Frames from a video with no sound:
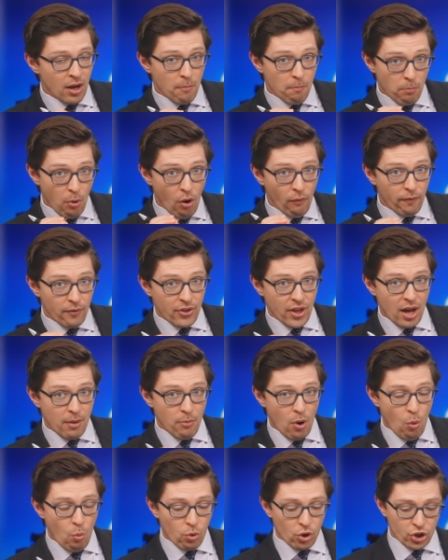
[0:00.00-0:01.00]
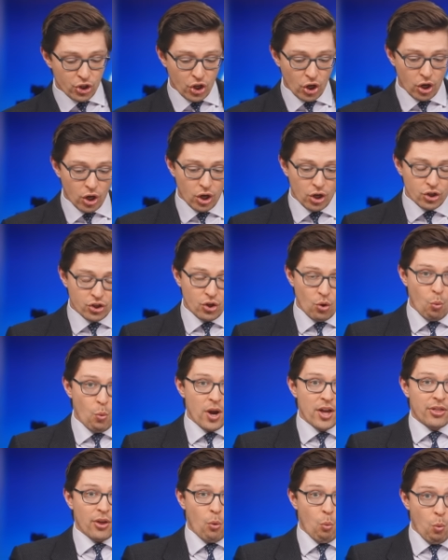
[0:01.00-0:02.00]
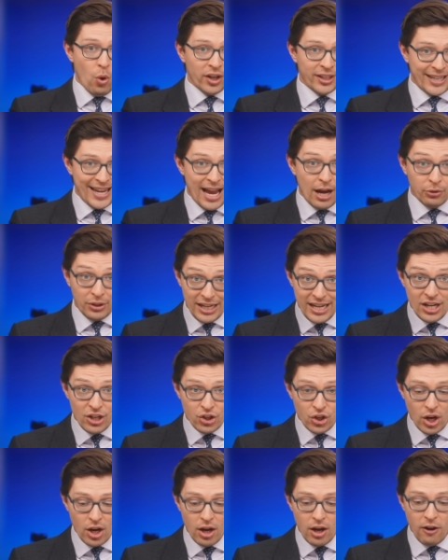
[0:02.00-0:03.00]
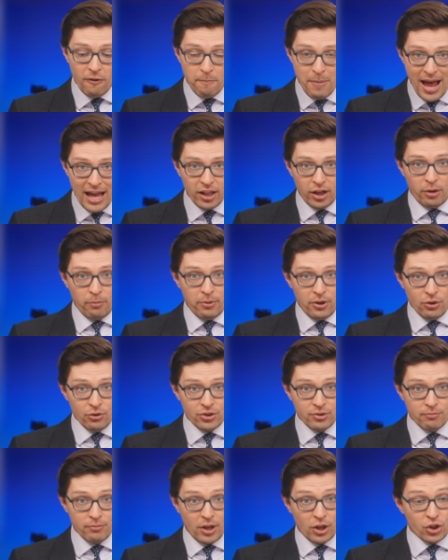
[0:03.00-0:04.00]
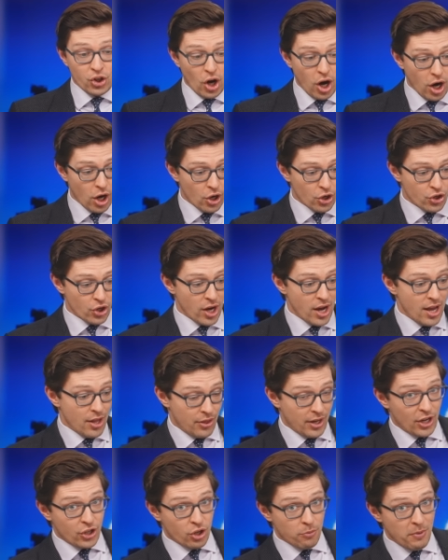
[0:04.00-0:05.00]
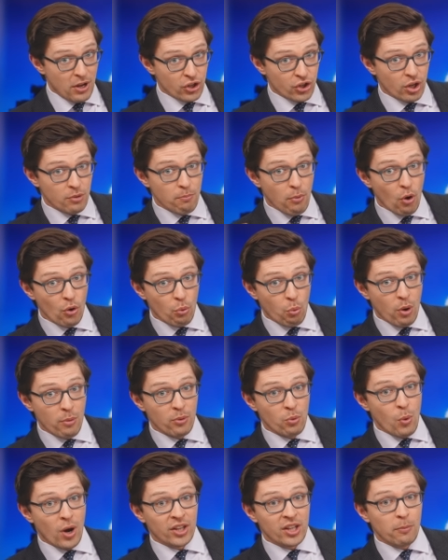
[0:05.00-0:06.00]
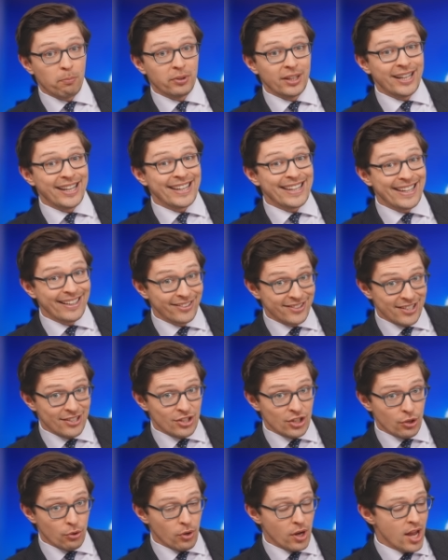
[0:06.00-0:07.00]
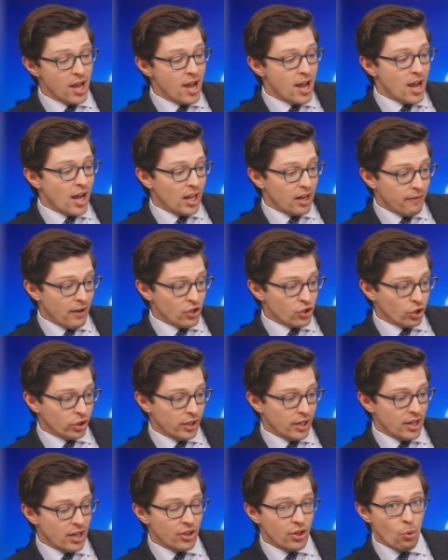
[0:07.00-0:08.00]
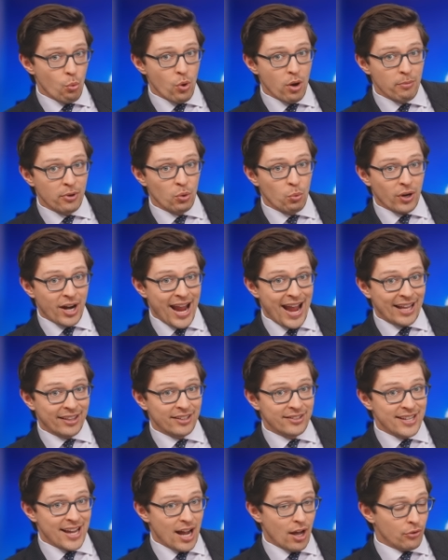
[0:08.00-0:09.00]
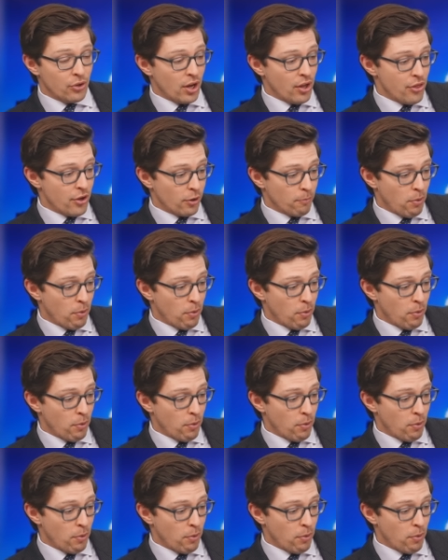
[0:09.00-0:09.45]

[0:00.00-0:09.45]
both of them were charged with one count each of ballot abuse, a charge that I should mention both women wound up pleading guilty to. And eventually, the women were handed down their